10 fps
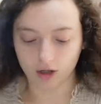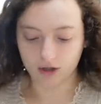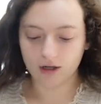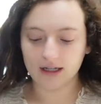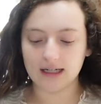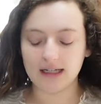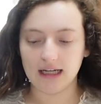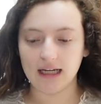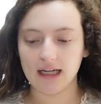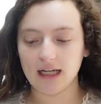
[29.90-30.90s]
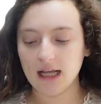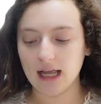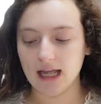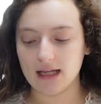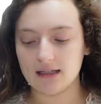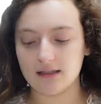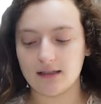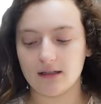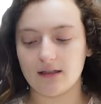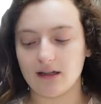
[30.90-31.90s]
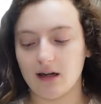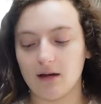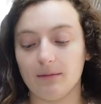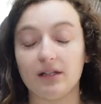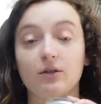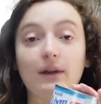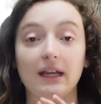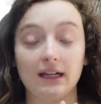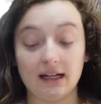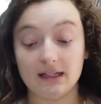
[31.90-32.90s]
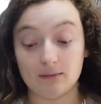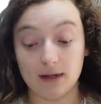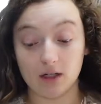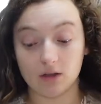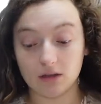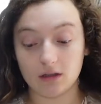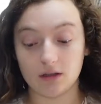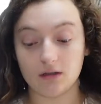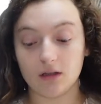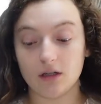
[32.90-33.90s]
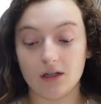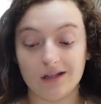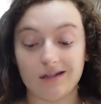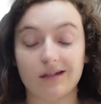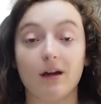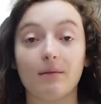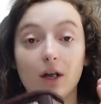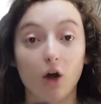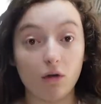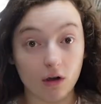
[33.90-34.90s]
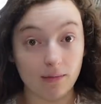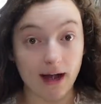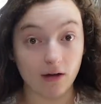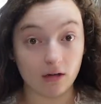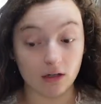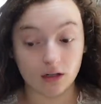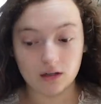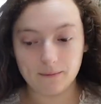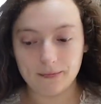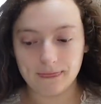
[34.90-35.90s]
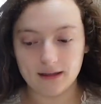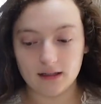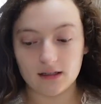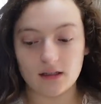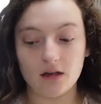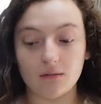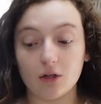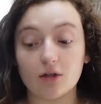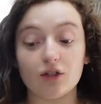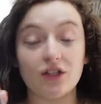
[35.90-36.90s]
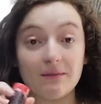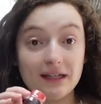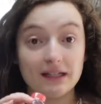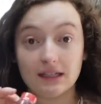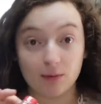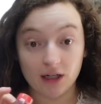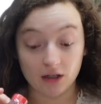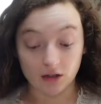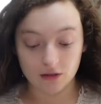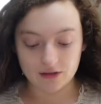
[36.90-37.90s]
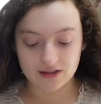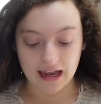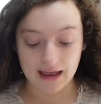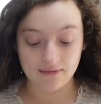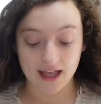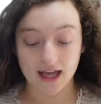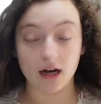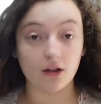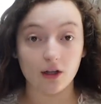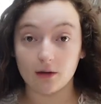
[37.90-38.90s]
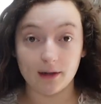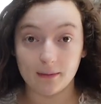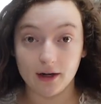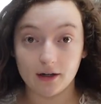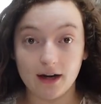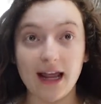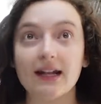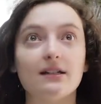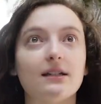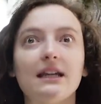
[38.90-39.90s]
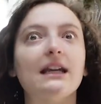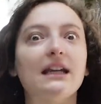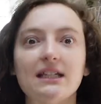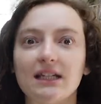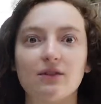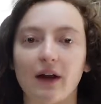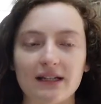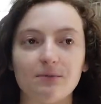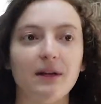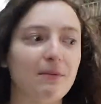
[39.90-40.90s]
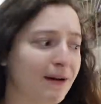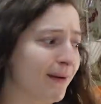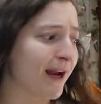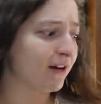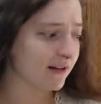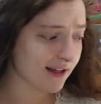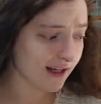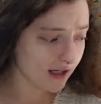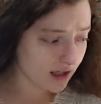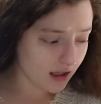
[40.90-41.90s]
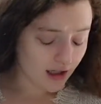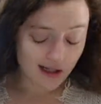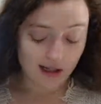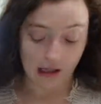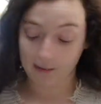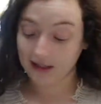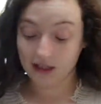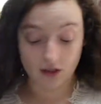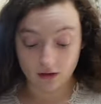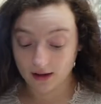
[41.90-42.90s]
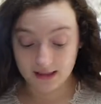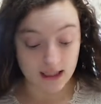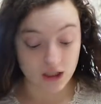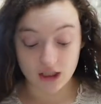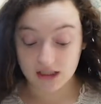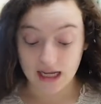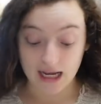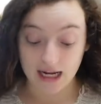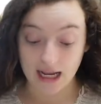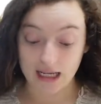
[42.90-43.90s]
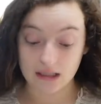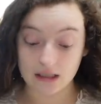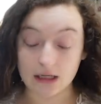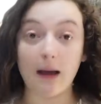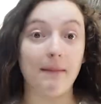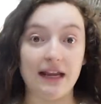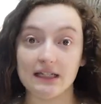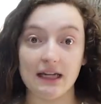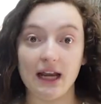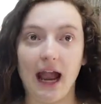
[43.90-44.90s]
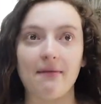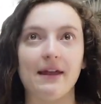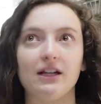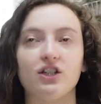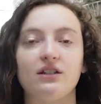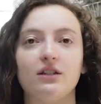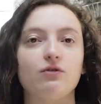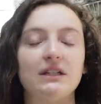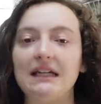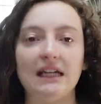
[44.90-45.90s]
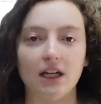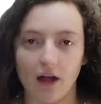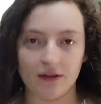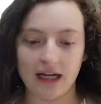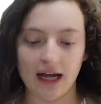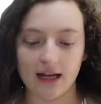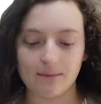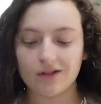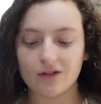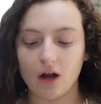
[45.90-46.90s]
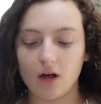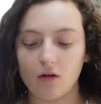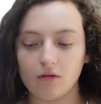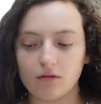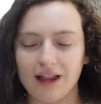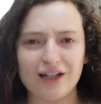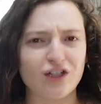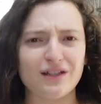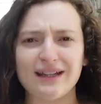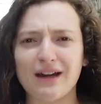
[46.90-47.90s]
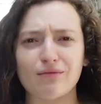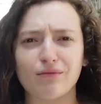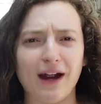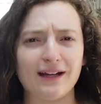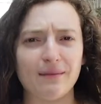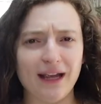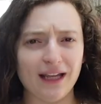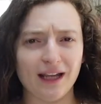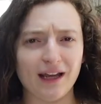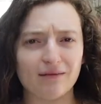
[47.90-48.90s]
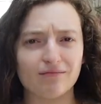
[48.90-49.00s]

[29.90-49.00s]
you're gonna need is some sweetened condensed milk, some cocoa powder, some little Jimmy sprinkles, and then a little bit of butter. It is the easiest recipe, but apparently, like my sister-in-law says, she said it's amazing and they just used to eat it all the time. So let's just get right into making it.